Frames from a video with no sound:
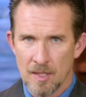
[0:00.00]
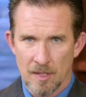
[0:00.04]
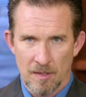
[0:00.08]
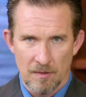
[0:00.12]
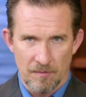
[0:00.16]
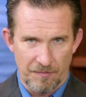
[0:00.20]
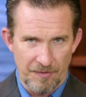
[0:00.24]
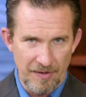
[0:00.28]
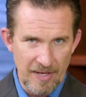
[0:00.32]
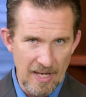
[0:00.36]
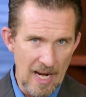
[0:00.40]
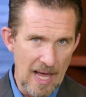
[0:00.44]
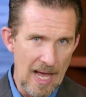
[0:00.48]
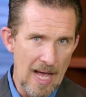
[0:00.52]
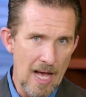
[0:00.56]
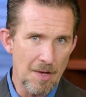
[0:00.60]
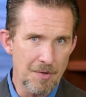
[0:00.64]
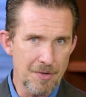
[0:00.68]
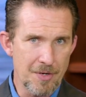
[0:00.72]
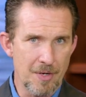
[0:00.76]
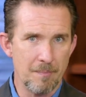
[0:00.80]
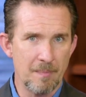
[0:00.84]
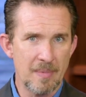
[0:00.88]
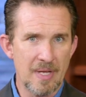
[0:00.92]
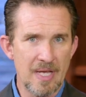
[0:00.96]
fill
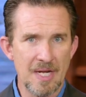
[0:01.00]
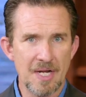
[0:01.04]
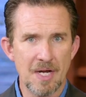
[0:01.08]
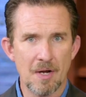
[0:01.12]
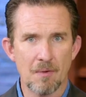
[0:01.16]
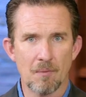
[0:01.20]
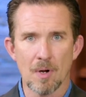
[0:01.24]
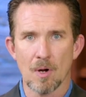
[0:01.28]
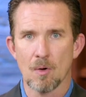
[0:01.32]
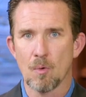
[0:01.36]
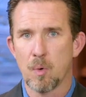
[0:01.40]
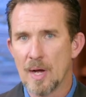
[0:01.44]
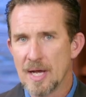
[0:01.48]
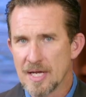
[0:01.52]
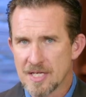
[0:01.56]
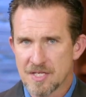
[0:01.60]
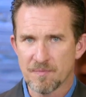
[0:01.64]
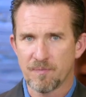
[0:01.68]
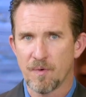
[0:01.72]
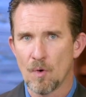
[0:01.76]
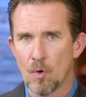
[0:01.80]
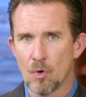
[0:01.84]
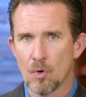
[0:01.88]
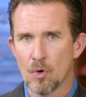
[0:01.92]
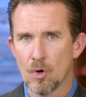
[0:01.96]
out a media request
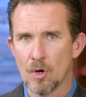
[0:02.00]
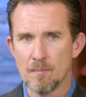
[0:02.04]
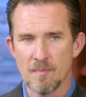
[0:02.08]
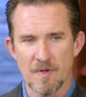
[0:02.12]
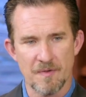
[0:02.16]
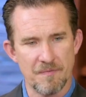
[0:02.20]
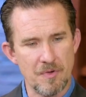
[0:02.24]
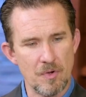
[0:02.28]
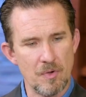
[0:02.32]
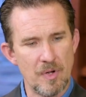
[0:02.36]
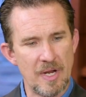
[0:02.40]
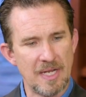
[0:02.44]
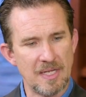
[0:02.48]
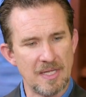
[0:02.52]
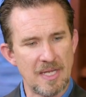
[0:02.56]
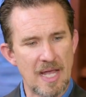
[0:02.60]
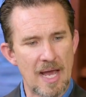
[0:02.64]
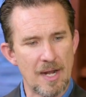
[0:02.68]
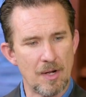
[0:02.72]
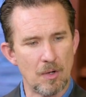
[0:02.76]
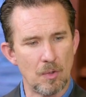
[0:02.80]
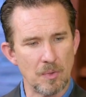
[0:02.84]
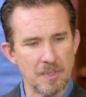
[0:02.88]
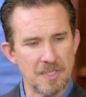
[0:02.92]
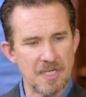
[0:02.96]
form if you need
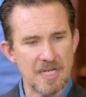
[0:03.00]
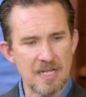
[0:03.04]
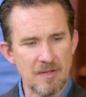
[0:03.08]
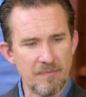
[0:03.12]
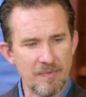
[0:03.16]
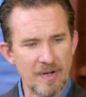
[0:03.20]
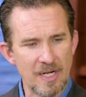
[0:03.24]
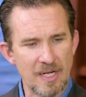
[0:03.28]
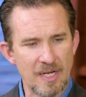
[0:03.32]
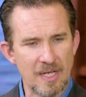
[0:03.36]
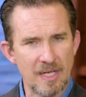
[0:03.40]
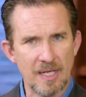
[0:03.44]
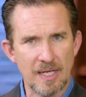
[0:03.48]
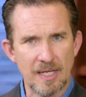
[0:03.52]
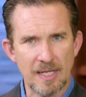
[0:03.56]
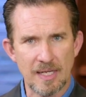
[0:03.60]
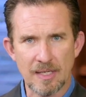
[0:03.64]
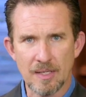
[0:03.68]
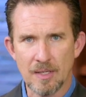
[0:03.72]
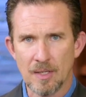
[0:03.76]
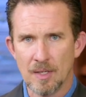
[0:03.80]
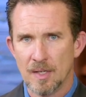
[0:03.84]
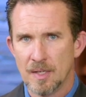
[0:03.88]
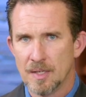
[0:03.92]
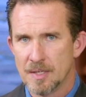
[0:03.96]
that on
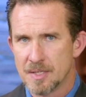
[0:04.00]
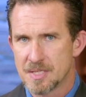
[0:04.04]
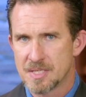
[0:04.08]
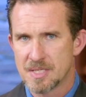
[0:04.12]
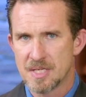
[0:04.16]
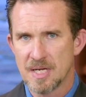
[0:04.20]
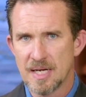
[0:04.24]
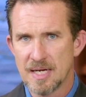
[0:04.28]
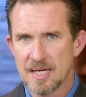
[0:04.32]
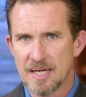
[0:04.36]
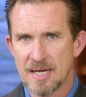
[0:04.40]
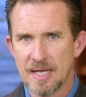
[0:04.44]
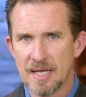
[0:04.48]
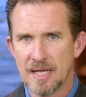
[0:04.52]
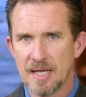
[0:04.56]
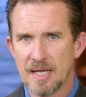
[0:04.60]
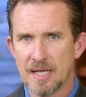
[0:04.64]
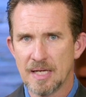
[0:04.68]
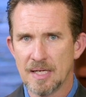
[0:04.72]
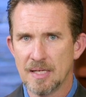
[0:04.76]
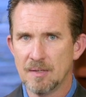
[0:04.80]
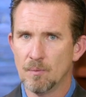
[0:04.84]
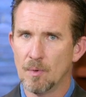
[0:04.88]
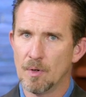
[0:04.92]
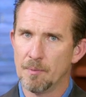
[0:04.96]
DVD.
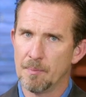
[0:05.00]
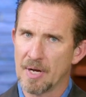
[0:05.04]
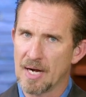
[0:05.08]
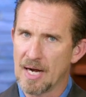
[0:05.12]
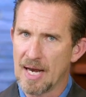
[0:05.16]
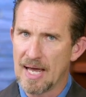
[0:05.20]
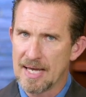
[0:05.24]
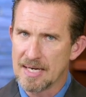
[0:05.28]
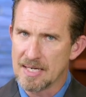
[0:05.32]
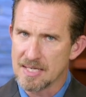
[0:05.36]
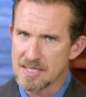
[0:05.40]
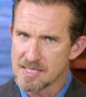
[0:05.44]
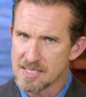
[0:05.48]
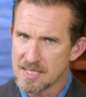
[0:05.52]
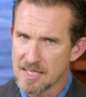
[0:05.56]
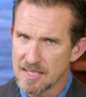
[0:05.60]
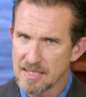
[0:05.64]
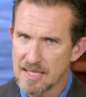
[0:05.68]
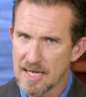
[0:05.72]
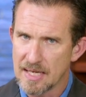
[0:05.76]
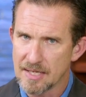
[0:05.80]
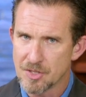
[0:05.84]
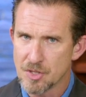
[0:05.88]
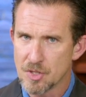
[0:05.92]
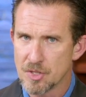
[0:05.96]
CD. We'll be glad to
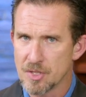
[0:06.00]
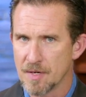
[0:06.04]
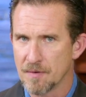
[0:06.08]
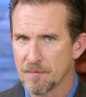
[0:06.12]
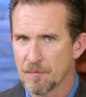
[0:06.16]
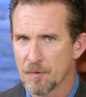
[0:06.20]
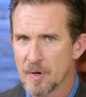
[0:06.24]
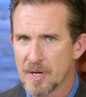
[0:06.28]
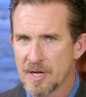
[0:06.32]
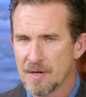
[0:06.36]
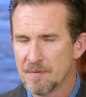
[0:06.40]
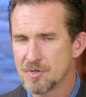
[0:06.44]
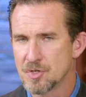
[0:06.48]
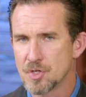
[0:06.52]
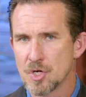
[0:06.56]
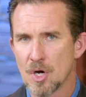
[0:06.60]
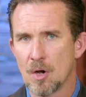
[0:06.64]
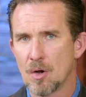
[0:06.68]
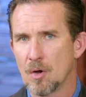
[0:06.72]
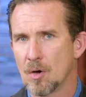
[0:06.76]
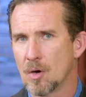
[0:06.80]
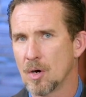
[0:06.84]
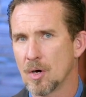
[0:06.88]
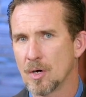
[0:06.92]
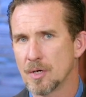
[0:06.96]
send that to you free of
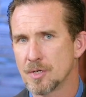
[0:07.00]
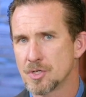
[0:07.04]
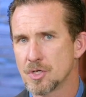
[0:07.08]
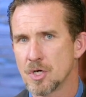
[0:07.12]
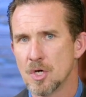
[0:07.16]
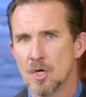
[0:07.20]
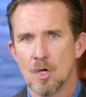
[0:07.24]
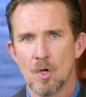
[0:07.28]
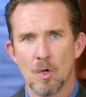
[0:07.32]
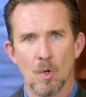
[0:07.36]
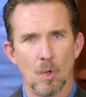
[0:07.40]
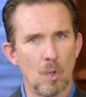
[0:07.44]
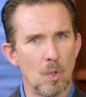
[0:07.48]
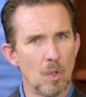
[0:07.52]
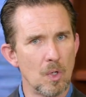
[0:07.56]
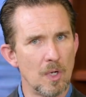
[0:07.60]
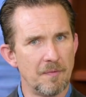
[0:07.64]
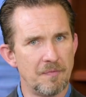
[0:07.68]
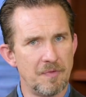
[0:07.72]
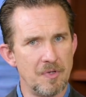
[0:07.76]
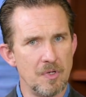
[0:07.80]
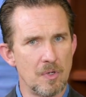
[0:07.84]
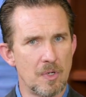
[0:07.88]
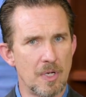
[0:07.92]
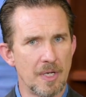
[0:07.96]
charge, or
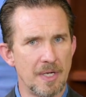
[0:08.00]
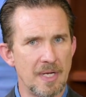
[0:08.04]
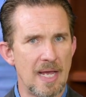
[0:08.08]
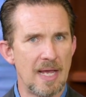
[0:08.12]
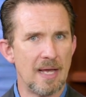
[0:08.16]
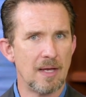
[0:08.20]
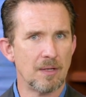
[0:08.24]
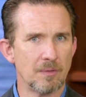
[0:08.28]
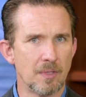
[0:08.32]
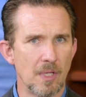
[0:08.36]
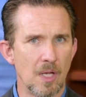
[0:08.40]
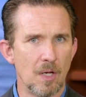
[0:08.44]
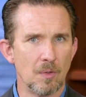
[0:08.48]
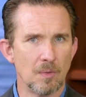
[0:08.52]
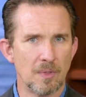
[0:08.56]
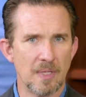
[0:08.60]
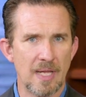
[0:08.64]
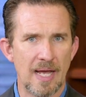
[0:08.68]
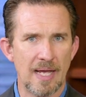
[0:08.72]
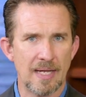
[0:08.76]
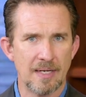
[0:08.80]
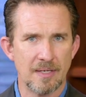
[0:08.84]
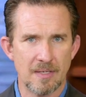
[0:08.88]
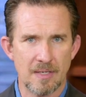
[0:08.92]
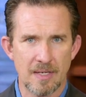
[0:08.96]
if you could download
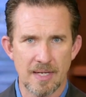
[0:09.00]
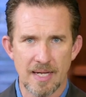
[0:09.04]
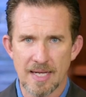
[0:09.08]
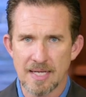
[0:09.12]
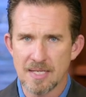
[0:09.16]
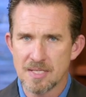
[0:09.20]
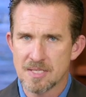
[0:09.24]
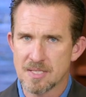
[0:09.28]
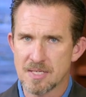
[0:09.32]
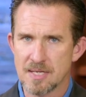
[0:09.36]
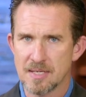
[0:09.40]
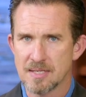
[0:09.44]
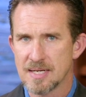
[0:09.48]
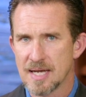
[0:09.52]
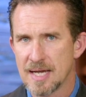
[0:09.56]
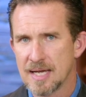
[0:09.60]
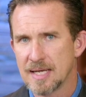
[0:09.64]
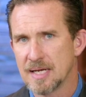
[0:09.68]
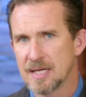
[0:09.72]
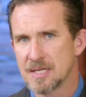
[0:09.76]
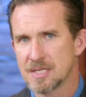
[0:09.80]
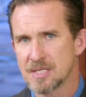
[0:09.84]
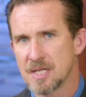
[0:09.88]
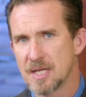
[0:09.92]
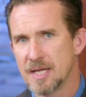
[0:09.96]
that
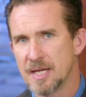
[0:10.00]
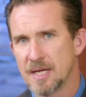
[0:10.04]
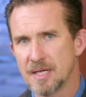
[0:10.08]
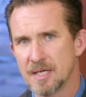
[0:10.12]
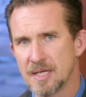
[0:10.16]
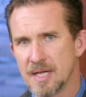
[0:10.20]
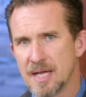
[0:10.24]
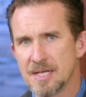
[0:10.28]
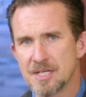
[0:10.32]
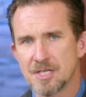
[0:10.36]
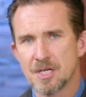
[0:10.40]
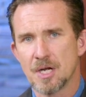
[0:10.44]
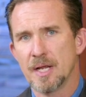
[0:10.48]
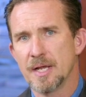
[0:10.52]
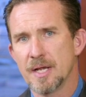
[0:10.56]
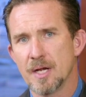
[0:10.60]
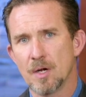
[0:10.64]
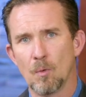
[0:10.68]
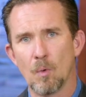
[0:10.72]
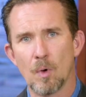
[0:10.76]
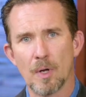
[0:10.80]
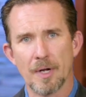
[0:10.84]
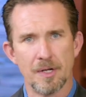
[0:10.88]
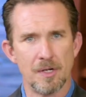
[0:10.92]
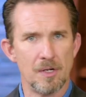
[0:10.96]
instantaneously digitally
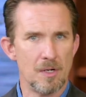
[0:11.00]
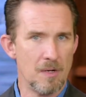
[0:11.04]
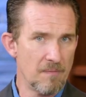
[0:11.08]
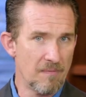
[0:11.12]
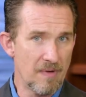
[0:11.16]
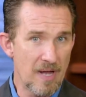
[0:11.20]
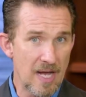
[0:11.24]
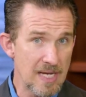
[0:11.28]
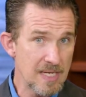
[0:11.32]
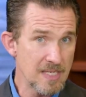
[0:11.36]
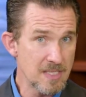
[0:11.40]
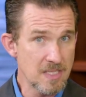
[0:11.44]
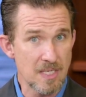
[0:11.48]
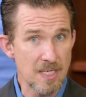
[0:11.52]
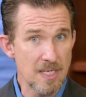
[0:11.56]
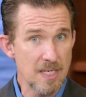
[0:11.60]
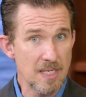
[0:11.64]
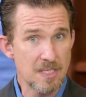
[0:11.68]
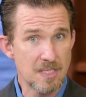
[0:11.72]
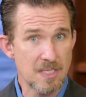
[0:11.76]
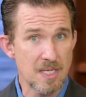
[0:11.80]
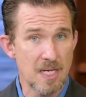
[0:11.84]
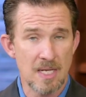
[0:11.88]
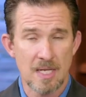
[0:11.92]
on one of your devices,